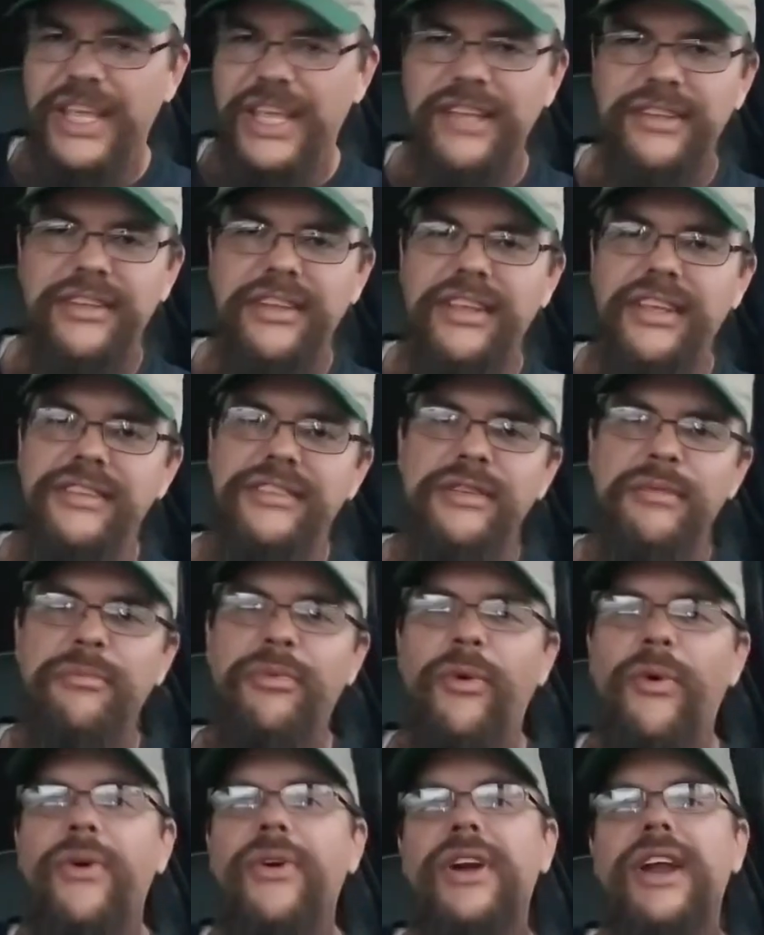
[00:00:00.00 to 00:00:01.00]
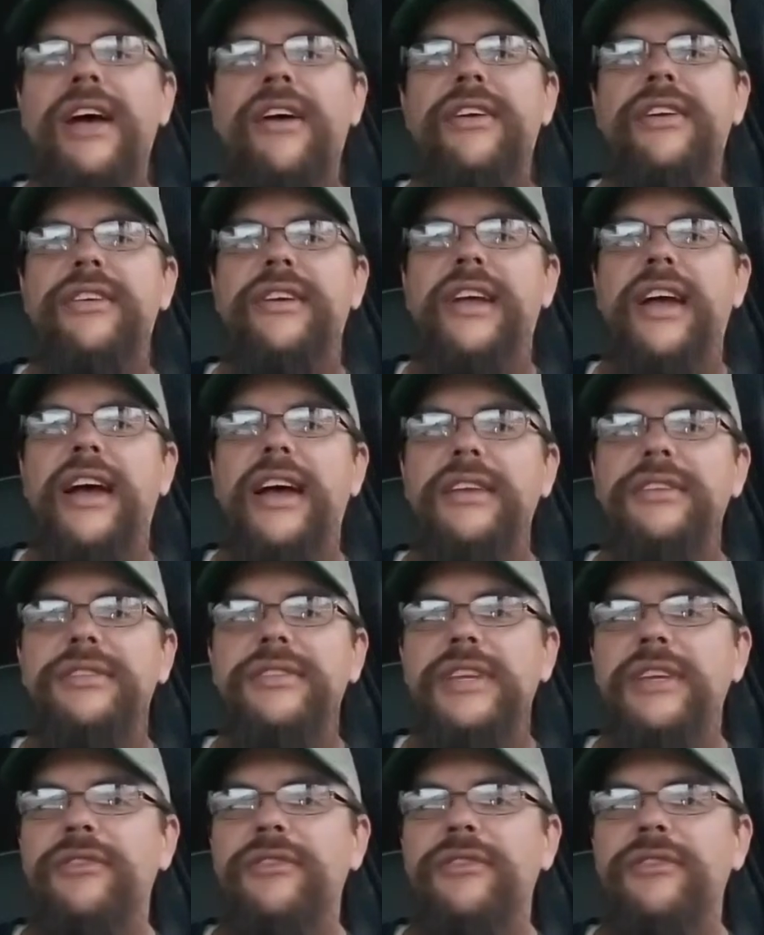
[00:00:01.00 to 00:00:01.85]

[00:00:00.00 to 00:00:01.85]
it, it's important out here, guys.